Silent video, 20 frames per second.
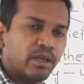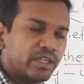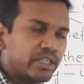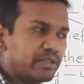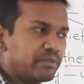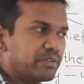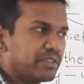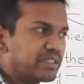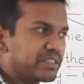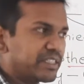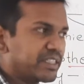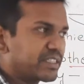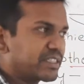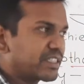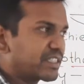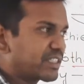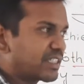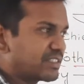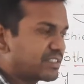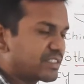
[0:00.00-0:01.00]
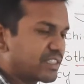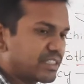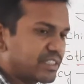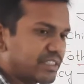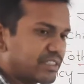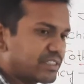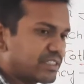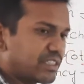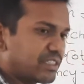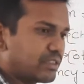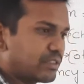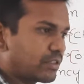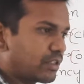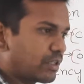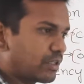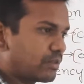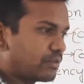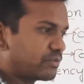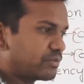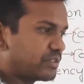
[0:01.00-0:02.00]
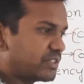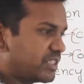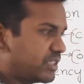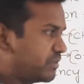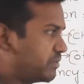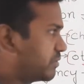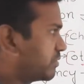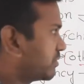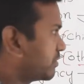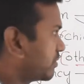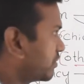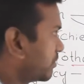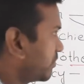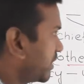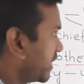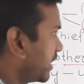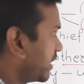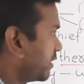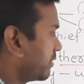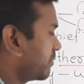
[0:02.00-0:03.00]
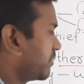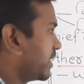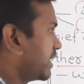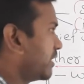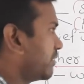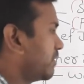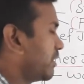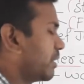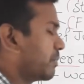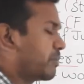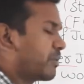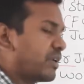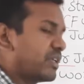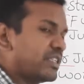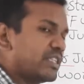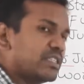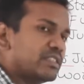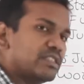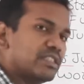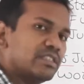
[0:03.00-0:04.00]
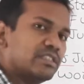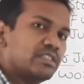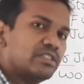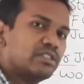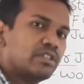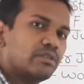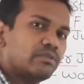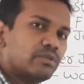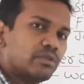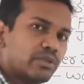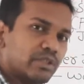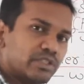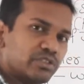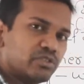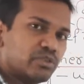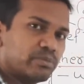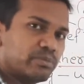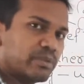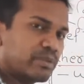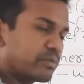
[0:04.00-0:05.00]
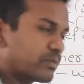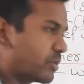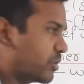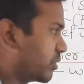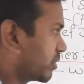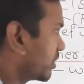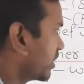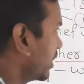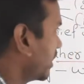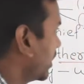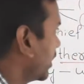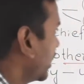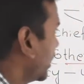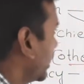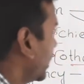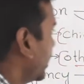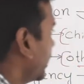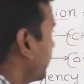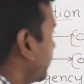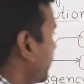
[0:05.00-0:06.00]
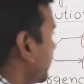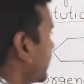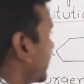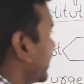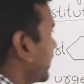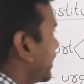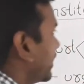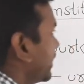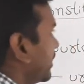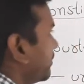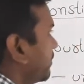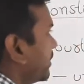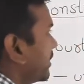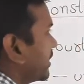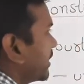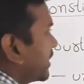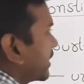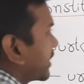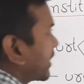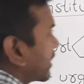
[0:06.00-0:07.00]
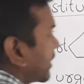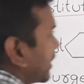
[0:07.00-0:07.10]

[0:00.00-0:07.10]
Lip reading: he will take the consultation of chief. When he will appoint the judges of only Supreme Court, he will take